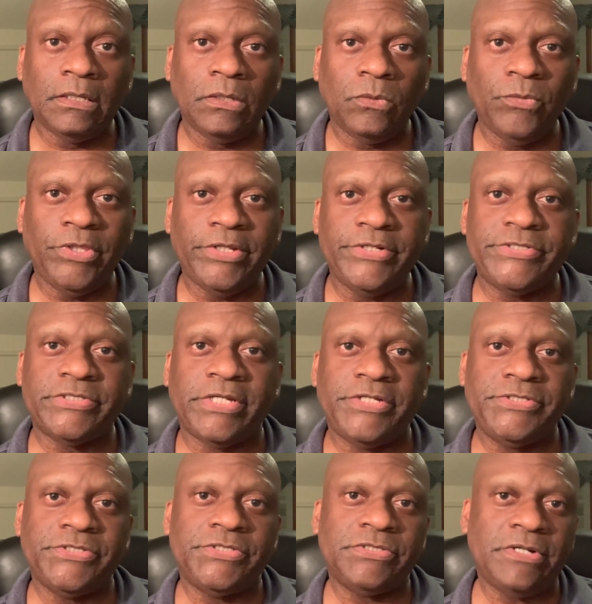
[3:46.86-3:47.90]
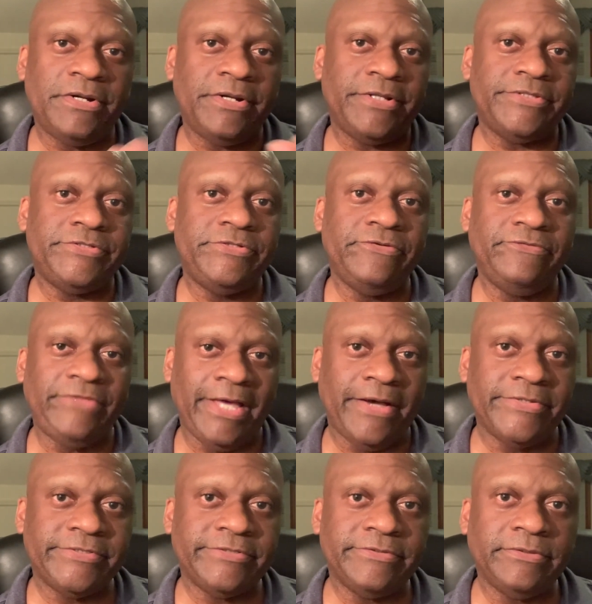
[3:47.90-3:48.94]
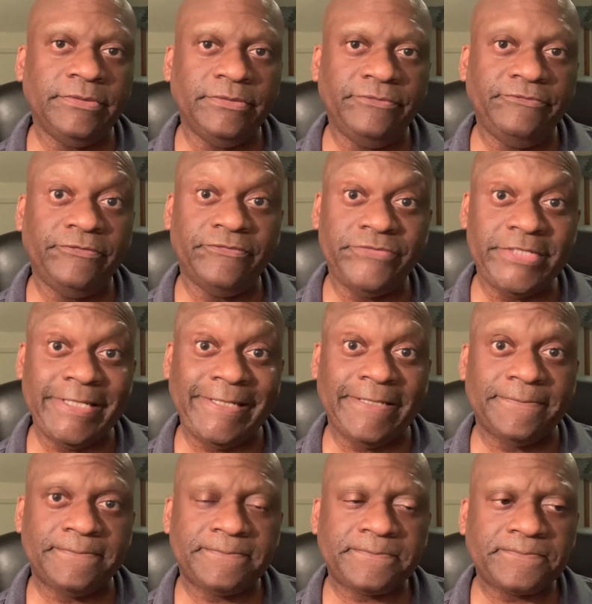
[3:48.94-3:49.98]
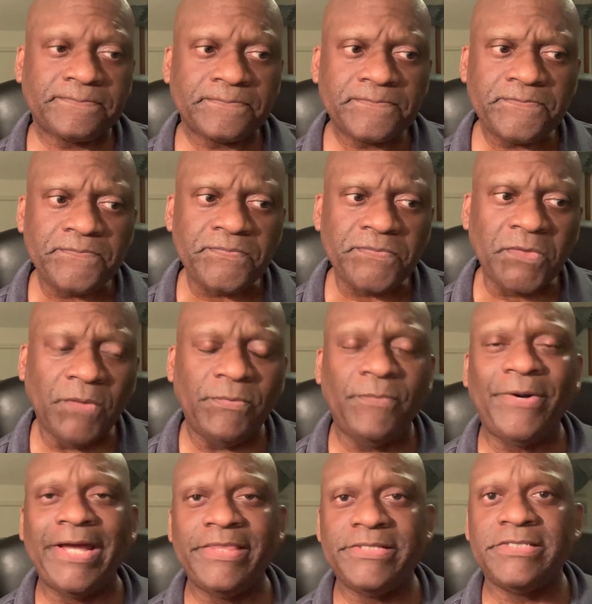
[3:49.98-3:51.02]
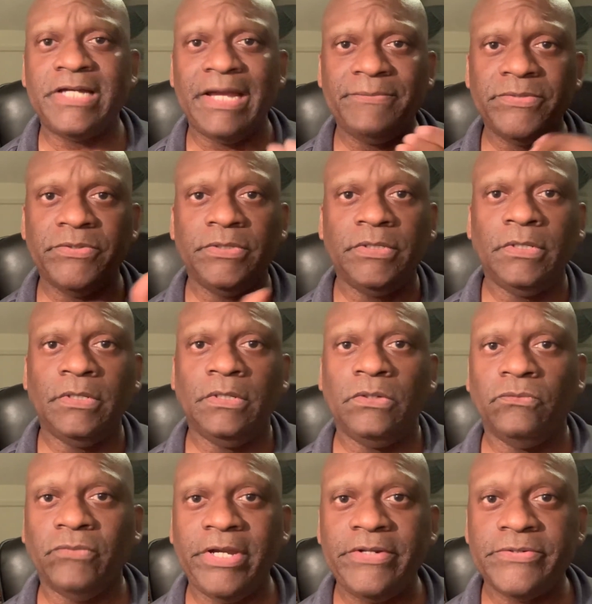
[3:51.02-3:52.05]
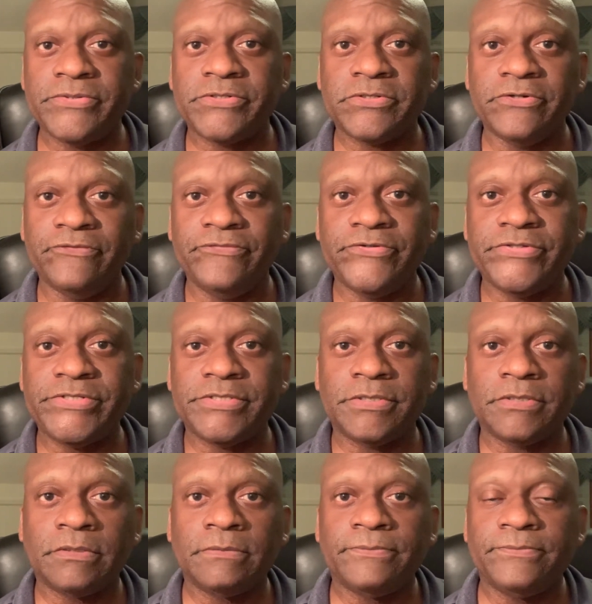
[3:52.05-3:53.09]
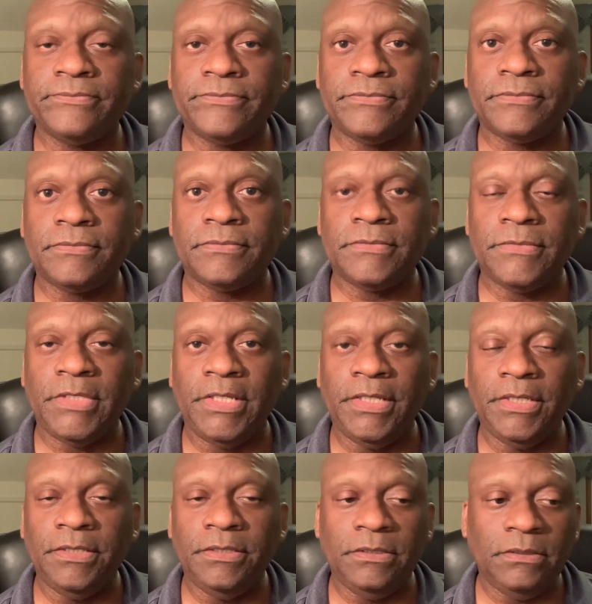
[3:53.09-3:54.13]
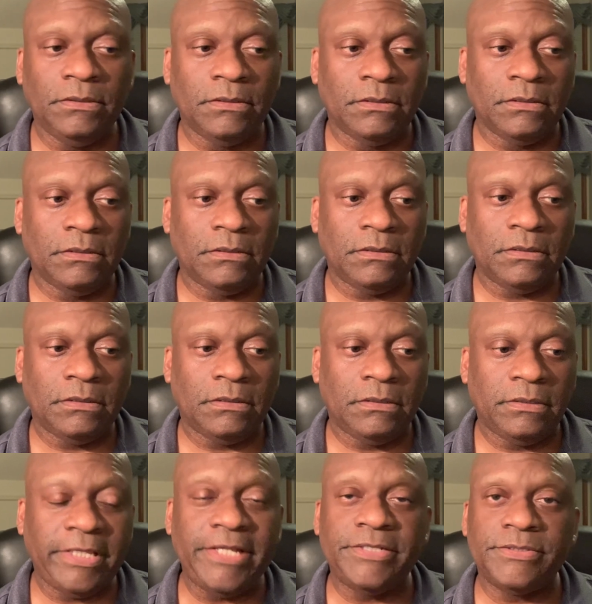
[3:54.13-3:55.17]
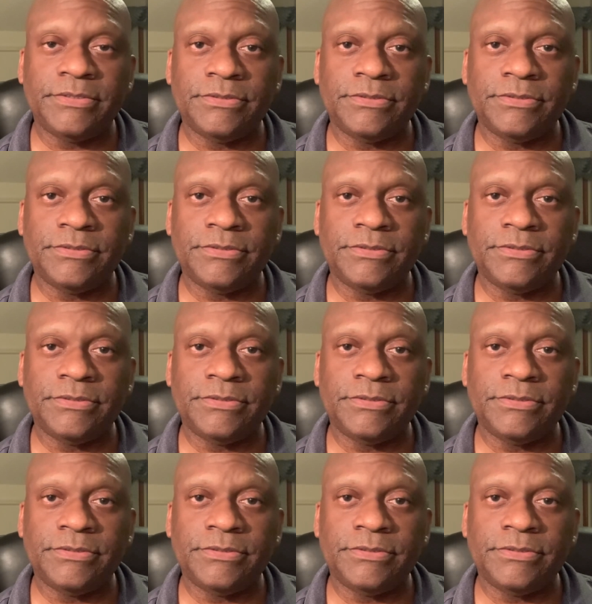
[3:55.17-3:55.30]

when the discussion started in 2015. But by the time the Raiders surfaced in late